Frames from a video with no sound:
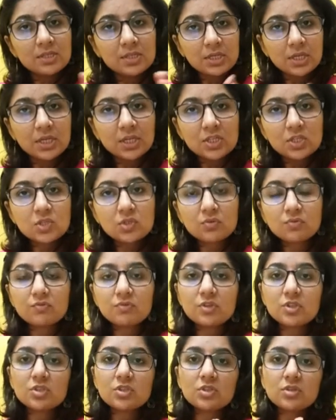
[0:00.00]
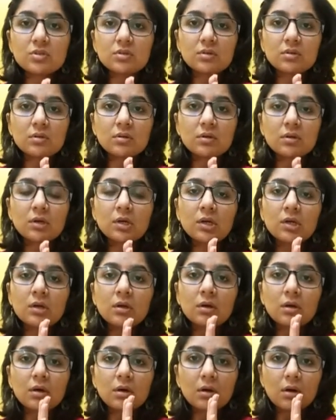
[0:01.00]
change which
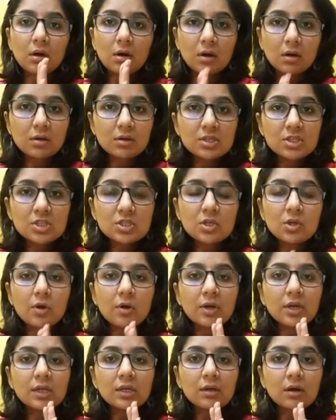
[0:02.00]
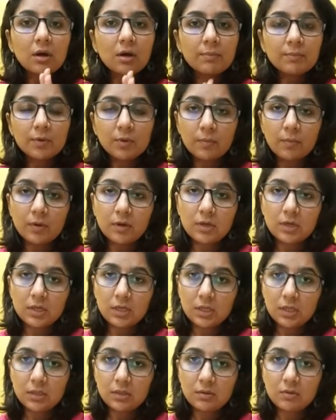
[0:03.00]
occurs during
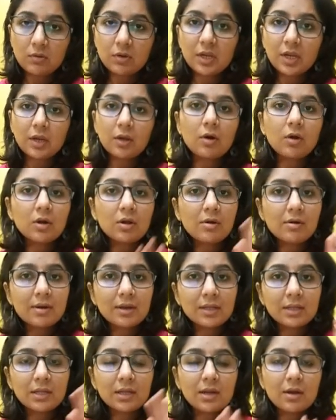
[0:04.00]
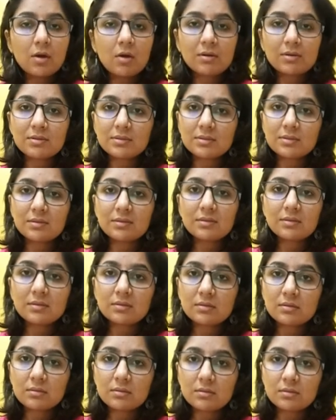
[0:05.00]
puberty, okay, or during the adolescent
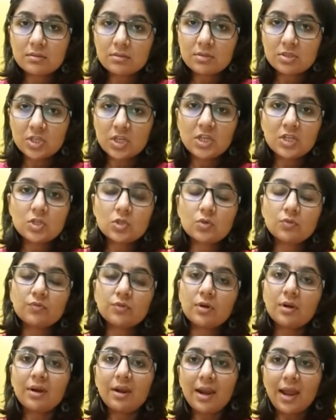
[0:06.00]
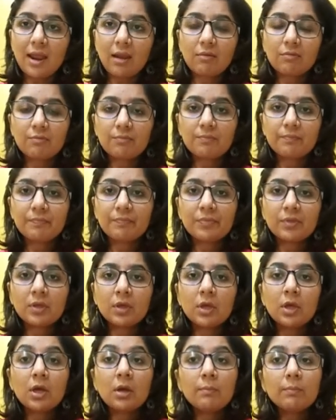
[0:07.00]
stage of our life.
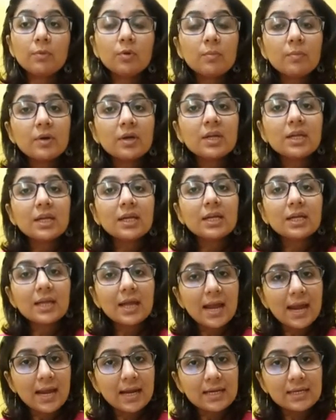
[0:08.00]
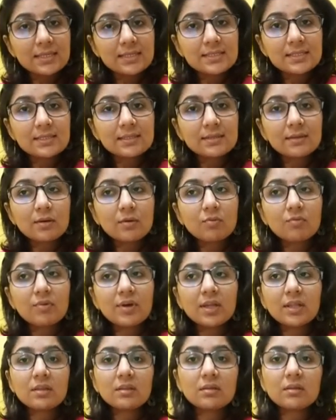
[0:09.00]
Puberty, it ends
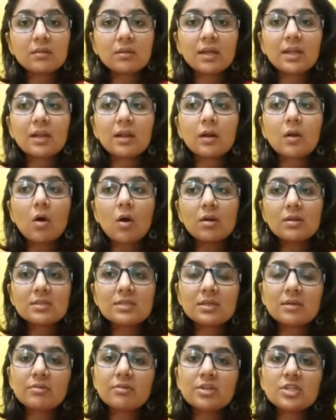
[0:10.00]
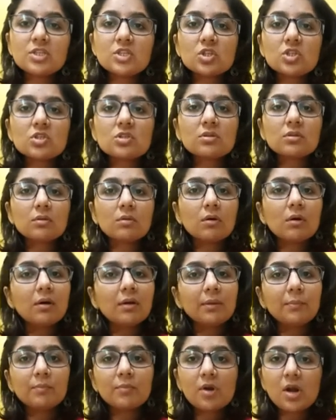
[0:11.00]
when an adolescent reaches the
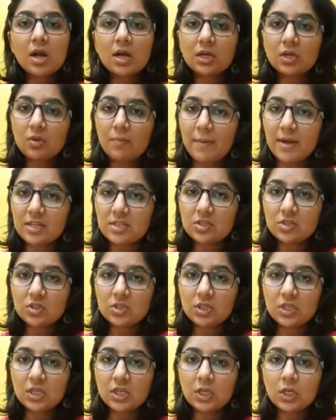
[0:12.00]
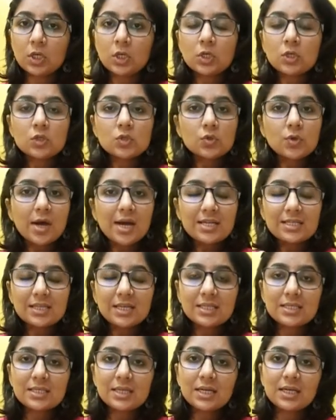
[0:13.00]
reproductive maturity. So as I
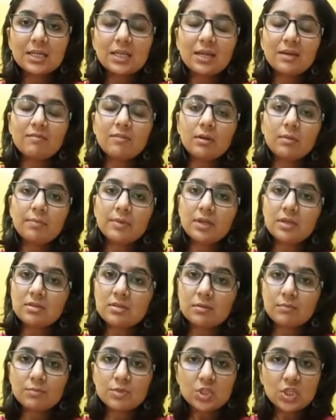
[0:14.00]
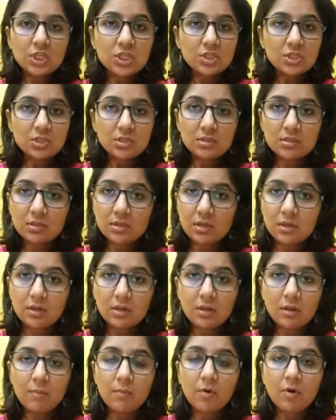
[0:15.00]
said, there will be some changes in
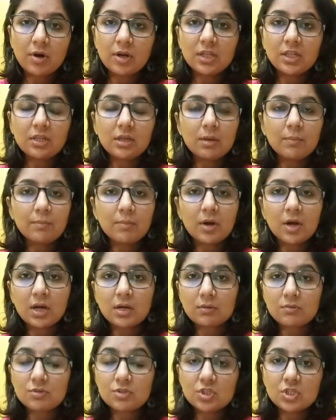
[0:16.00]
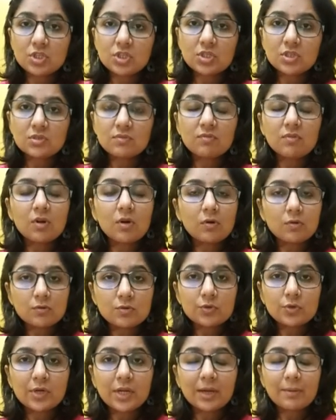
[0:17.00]
the body. The reproductive changes will
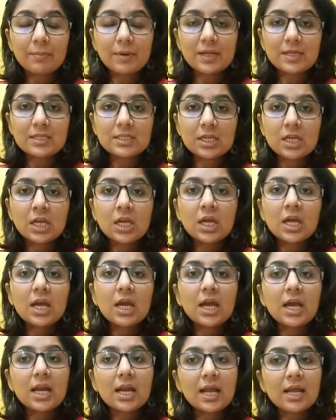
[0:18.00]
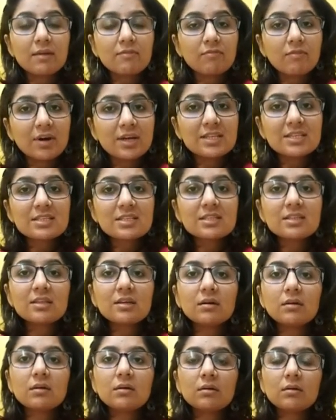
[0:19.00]
also take place. And once
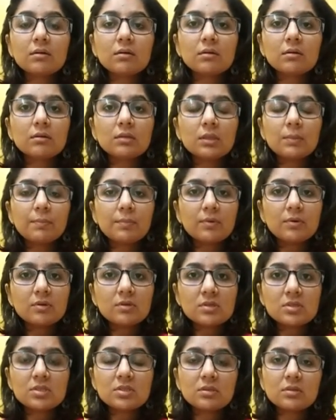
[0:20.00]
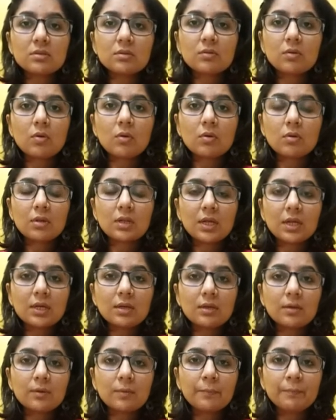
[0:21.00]
the person or that